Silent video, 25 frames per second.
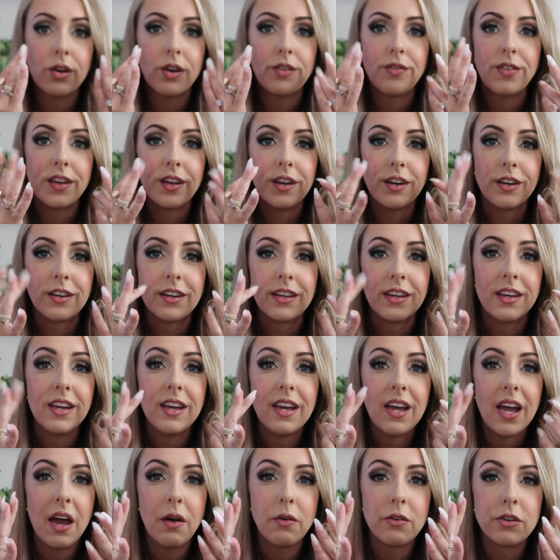so I figured
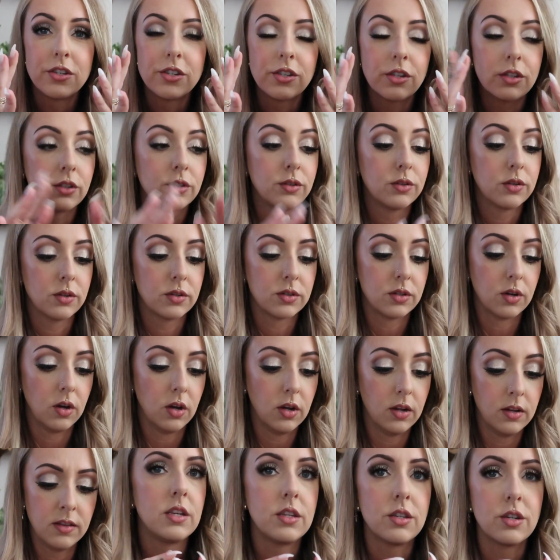I would just glue those
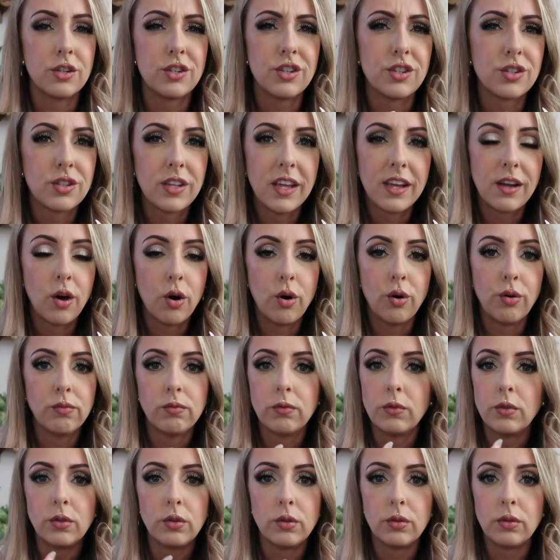on. These are just like
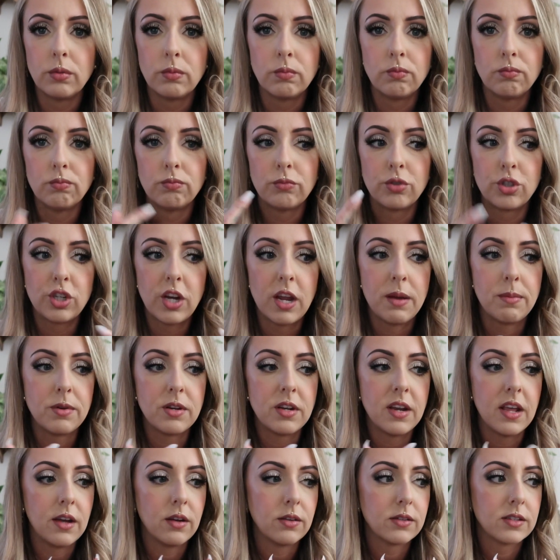oval
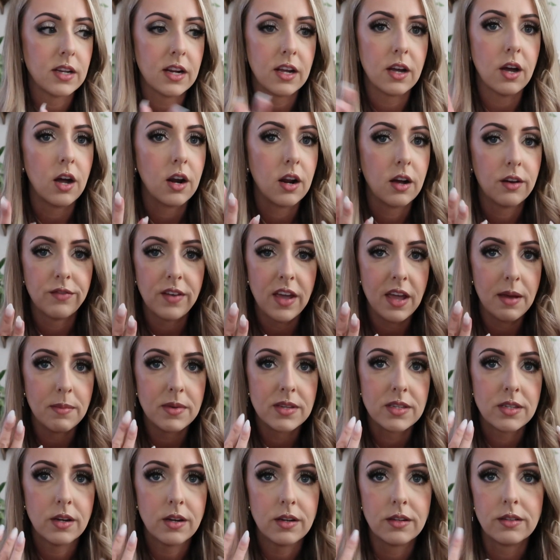shaped nails that I got off
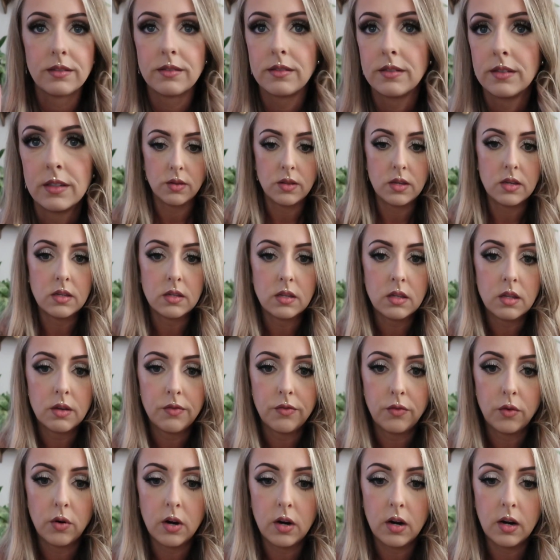Amazon. So these are the
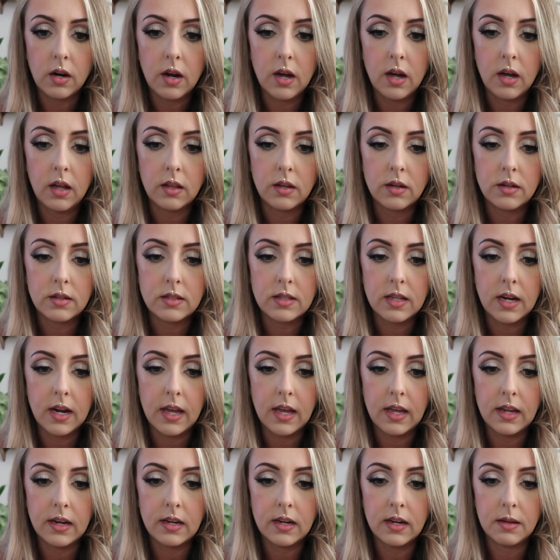four colors that I
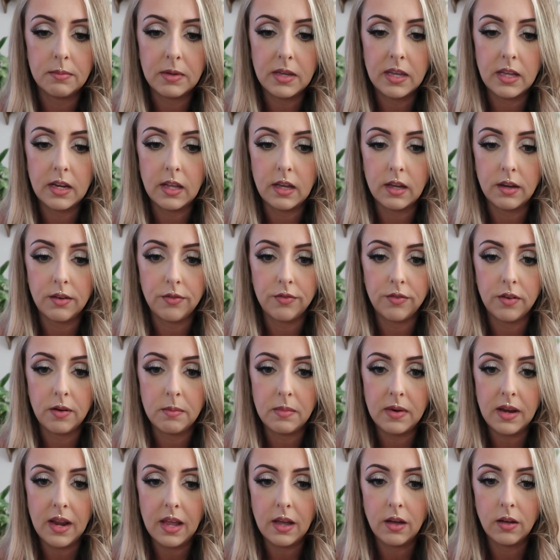ended up getting
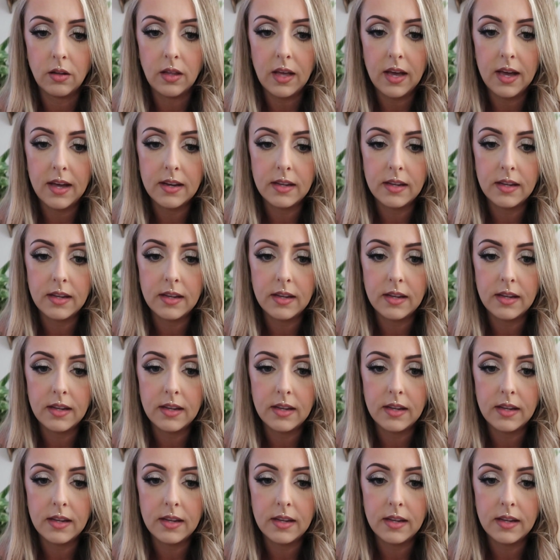from Nail